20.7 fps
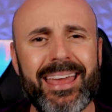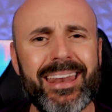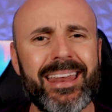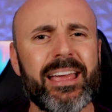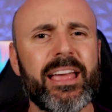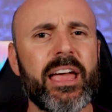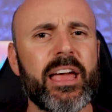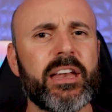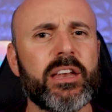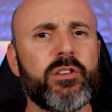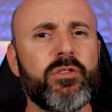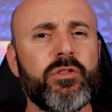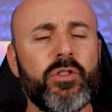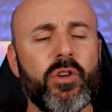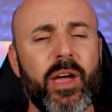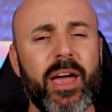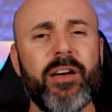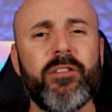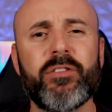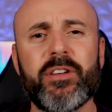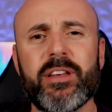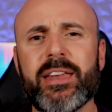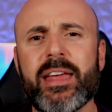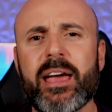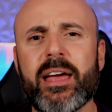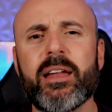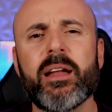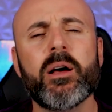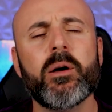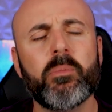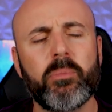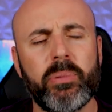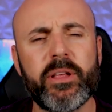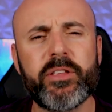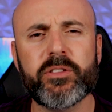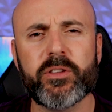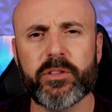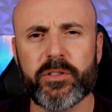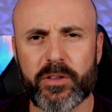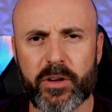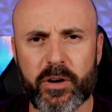And again, if you haven't yet,
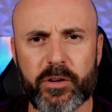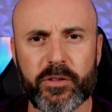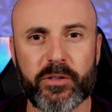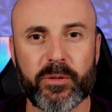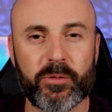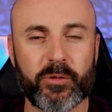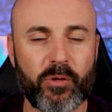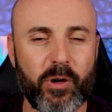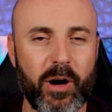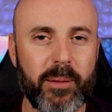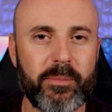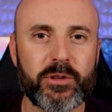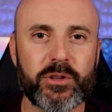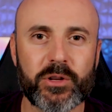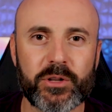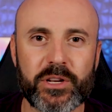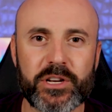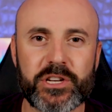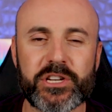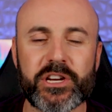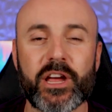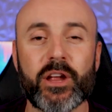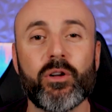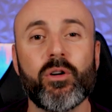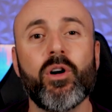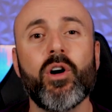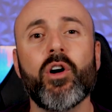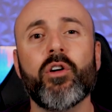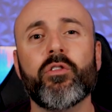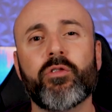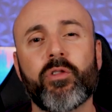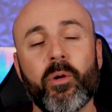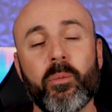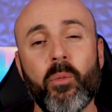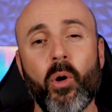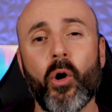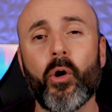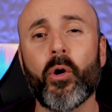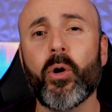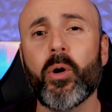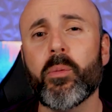please consider subscribing to the channel for
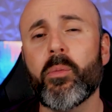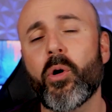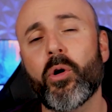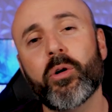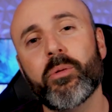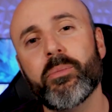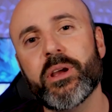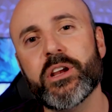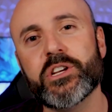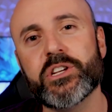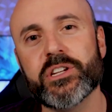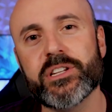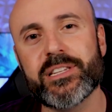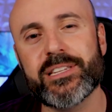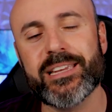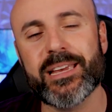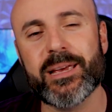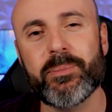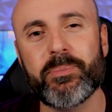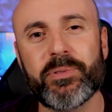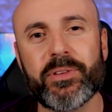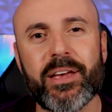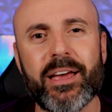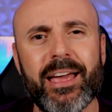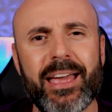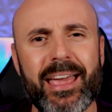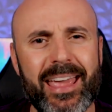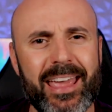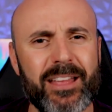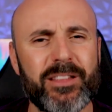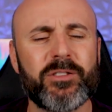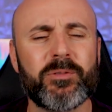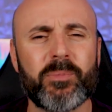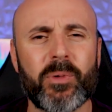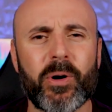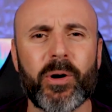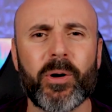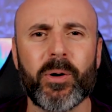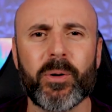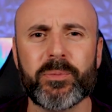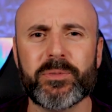more home automation tips and
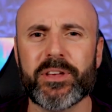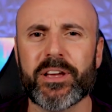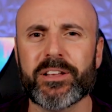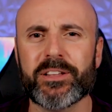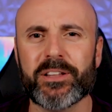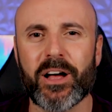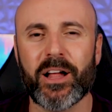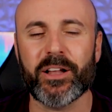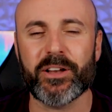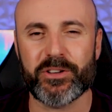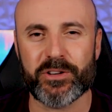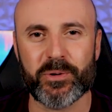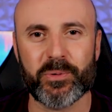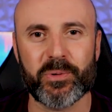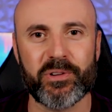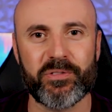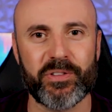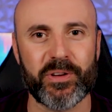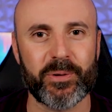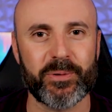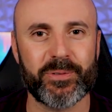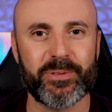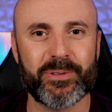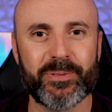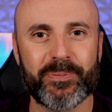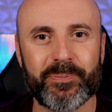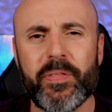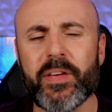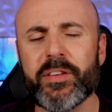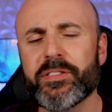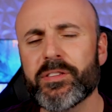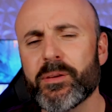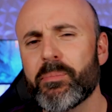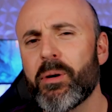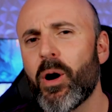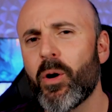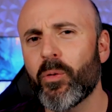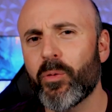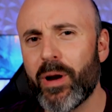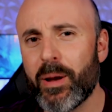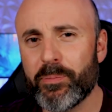smart home technology reviews. This
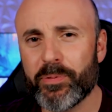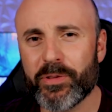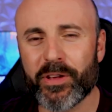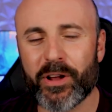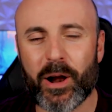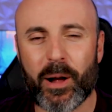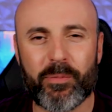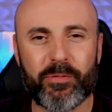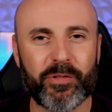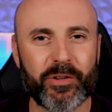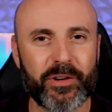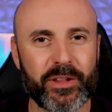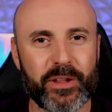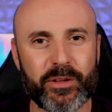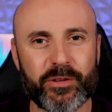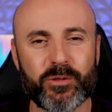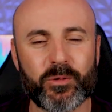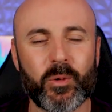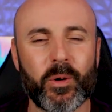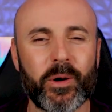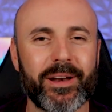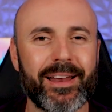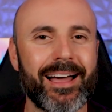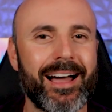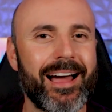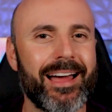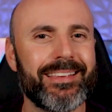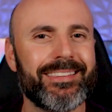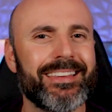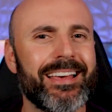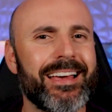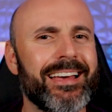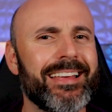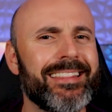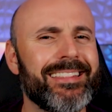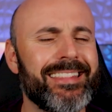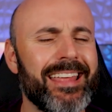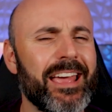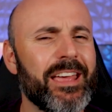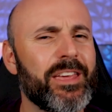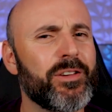about wraps it up for this one, guys.
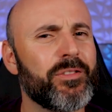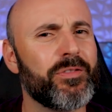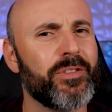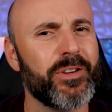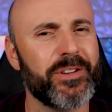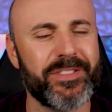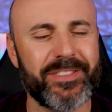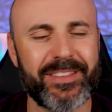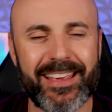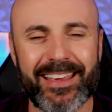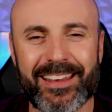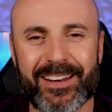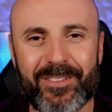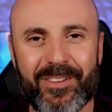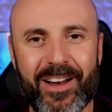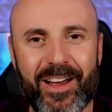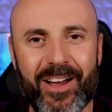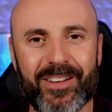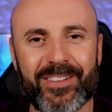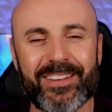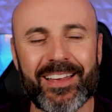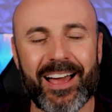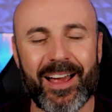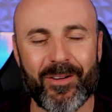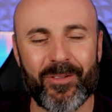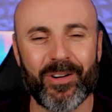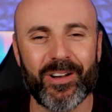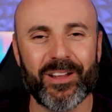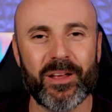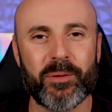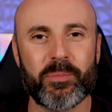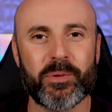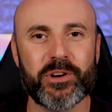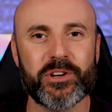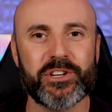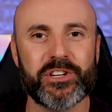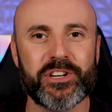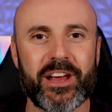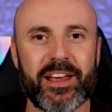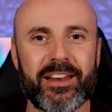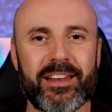Thank you for sticking around. I really
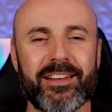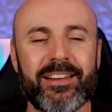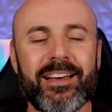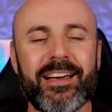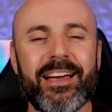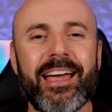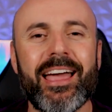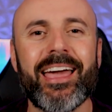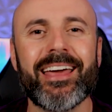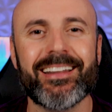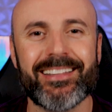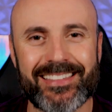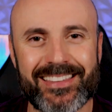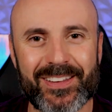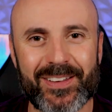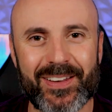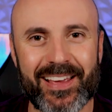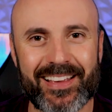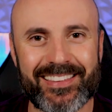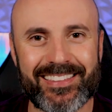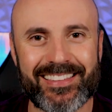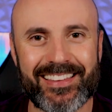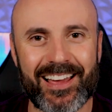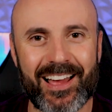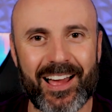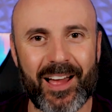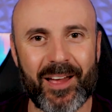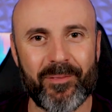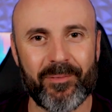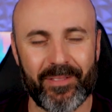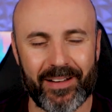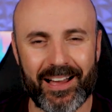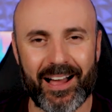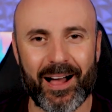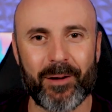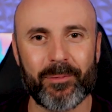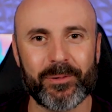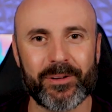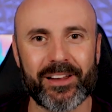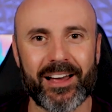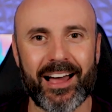appreciate it. And until next time,
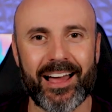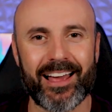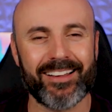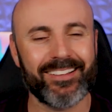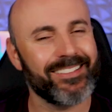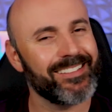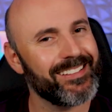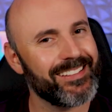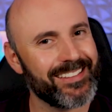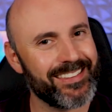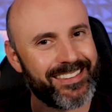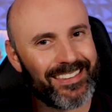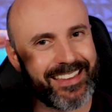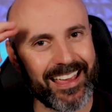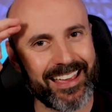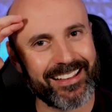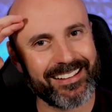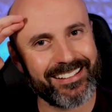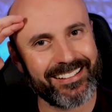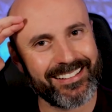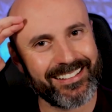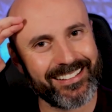I'm Dial. See ya.